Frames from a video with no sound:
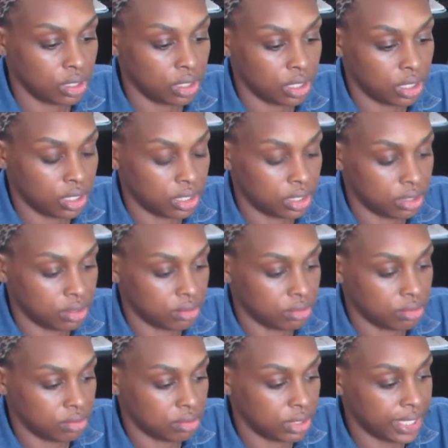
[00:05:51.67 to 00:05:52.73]

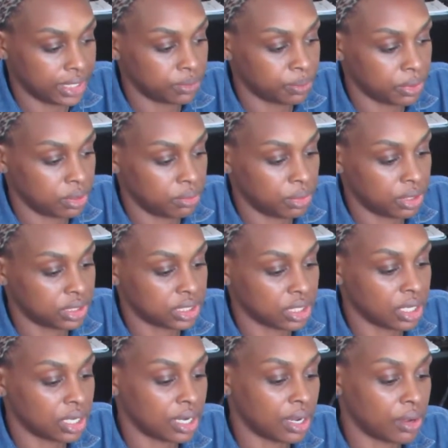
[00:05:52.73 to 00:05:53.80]
and that's pretty much
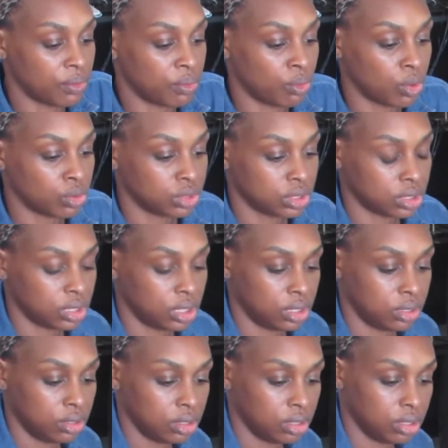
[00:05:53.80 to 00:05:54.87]
what I mostly
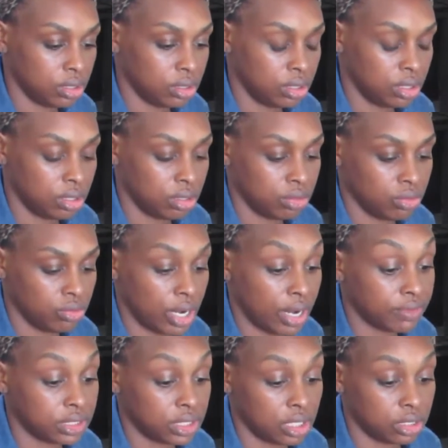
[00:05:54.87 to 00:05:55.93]

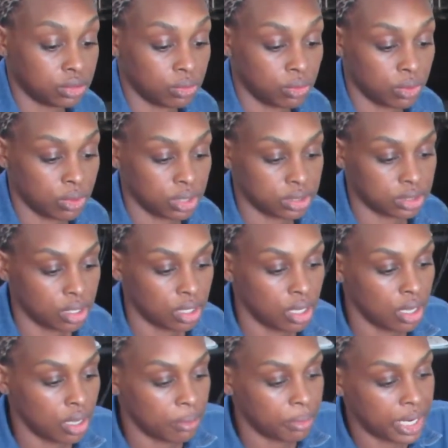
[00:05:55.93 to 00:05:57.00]
gravitate towards.
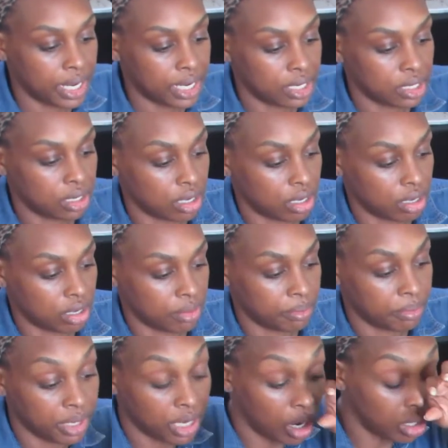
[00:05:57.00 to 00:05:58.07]
But
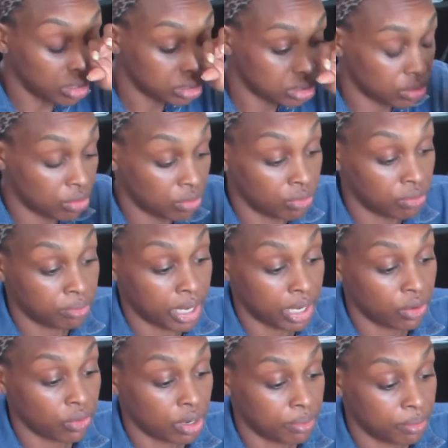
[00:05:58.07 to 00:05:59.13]
also
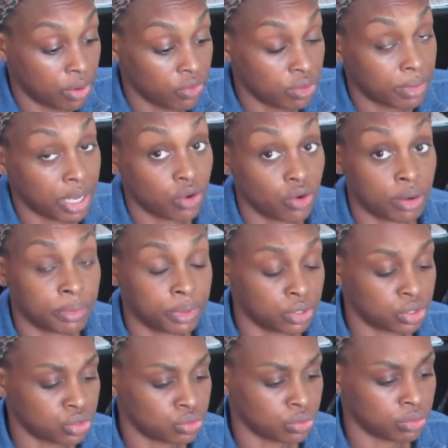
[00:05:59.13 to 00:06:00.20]
both of my
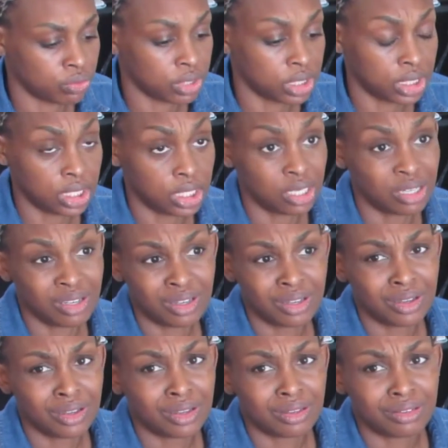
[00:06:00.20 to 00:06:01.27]
grandmothers were really,
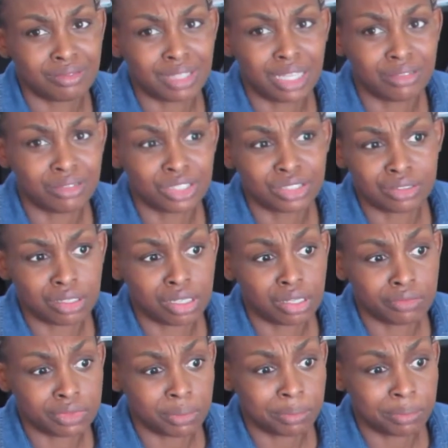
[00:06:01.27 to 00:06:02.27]
they just loved to